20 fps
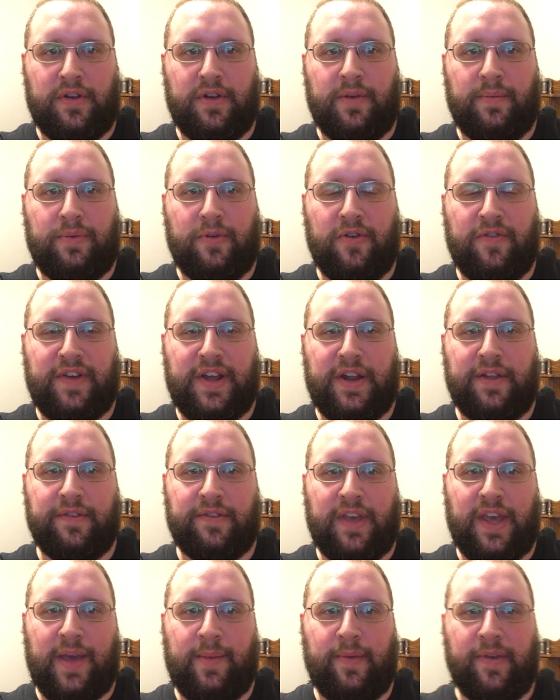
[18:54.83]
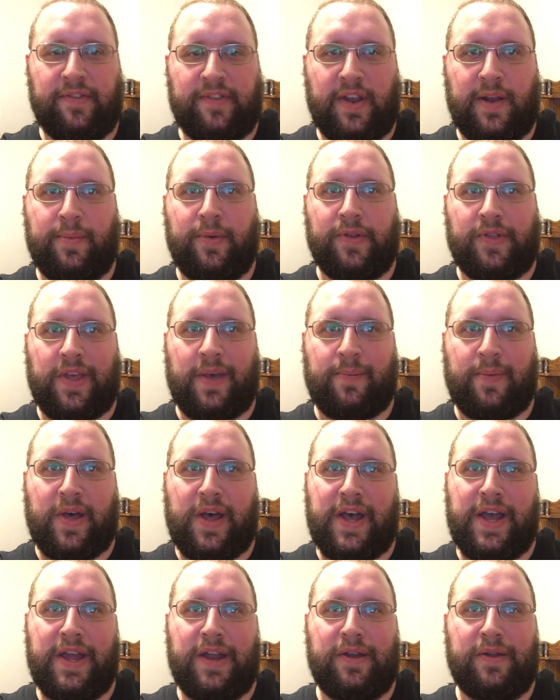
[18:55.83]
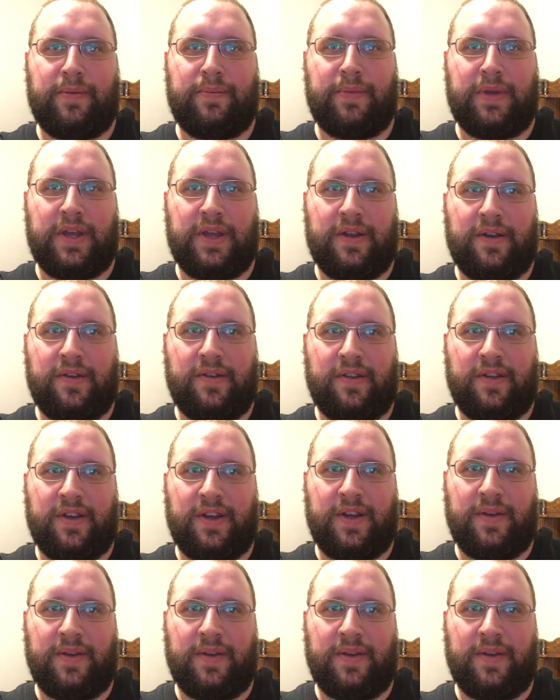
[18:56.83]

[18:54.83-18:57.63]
improve on his game. He's going to put that behind him, and